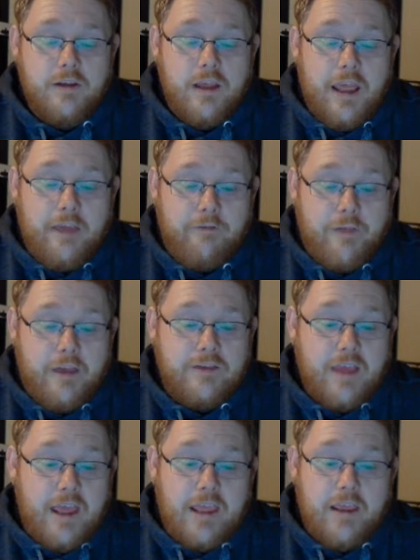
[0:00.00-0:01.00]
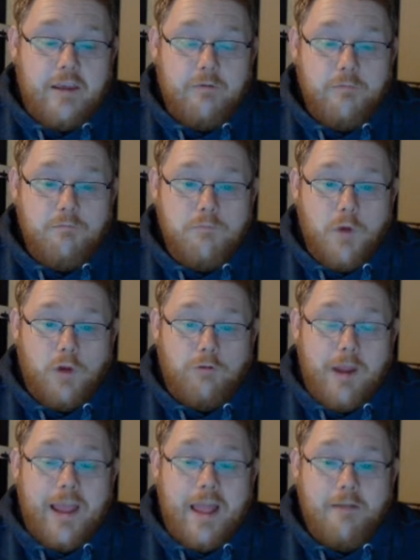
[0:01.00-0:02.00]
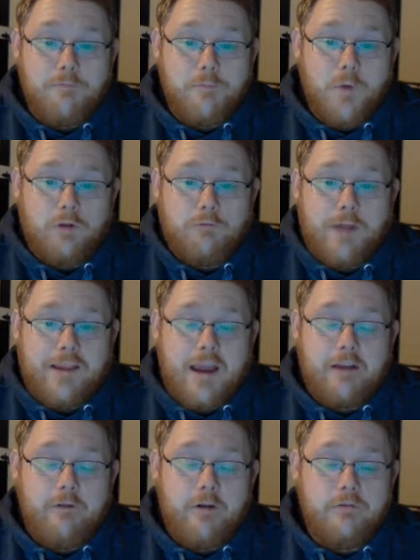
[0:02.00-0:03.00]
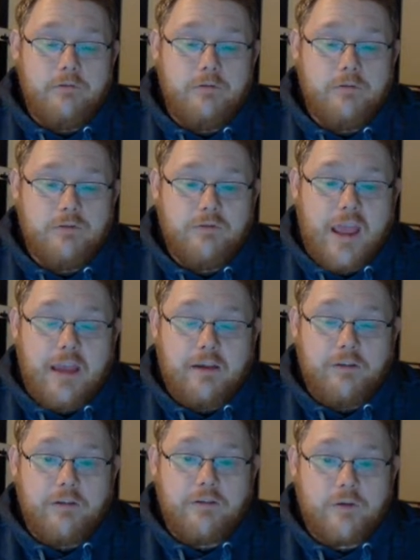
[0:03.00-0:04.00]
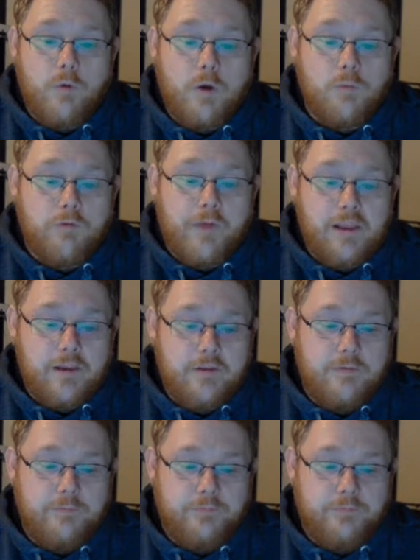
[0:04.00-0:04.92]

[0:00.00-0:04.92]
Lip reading: if there's a mono red aggro deck that's quite prevalent.